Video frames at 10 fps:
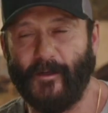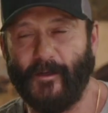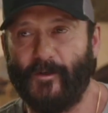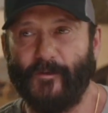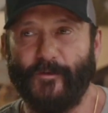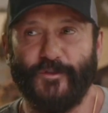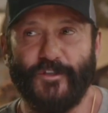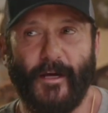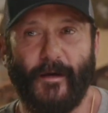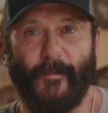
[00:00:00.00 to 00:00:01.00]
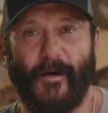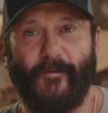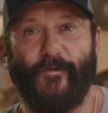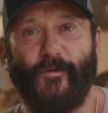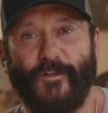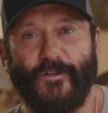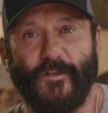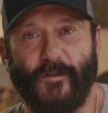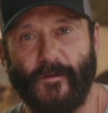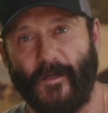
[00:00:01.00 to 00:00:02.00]
I learned from Sam every
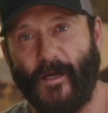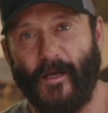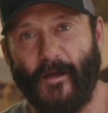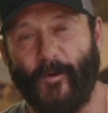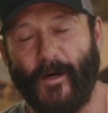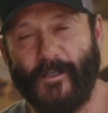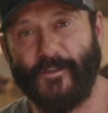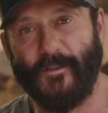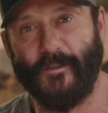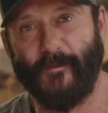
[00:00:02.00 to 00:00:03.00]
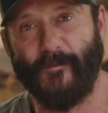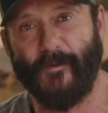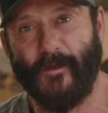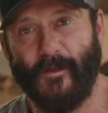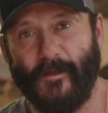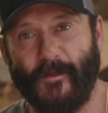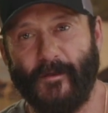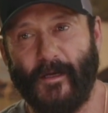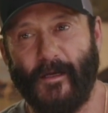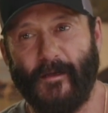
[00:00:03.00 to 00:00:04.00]
single day, watching him,
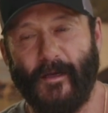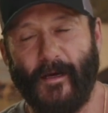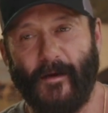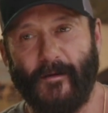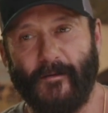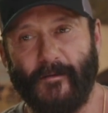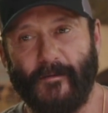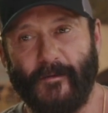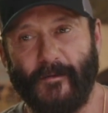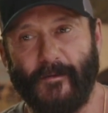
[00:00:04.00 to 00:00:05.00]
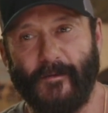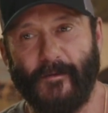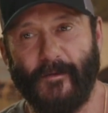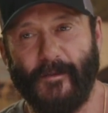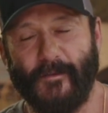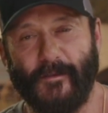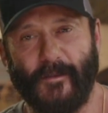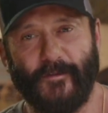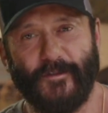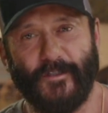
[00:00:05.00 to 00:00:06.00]
how he
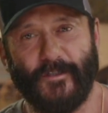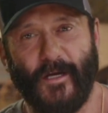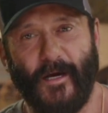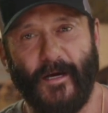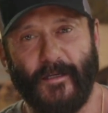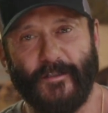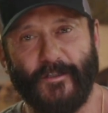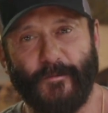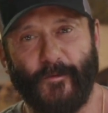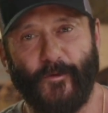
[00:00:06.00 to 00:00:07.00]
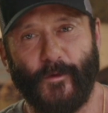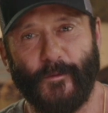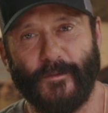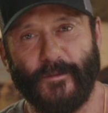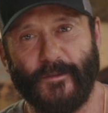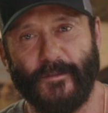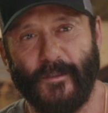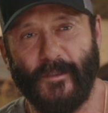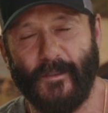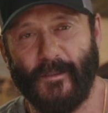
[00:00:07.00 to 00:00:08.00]
delivers his lines, his performances,
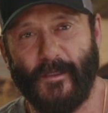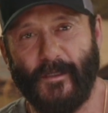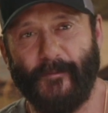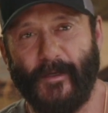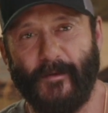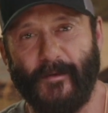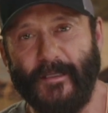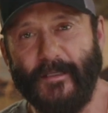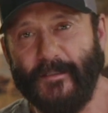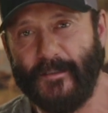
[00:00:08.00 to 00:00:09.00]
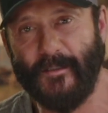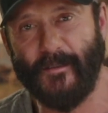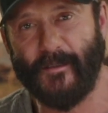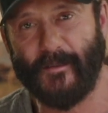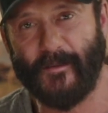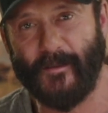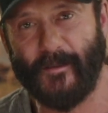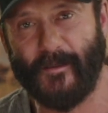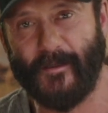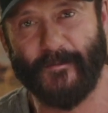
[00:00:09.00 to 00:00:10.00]
how easy
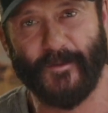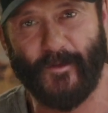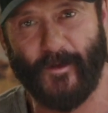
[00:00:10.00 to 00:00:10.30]
it comes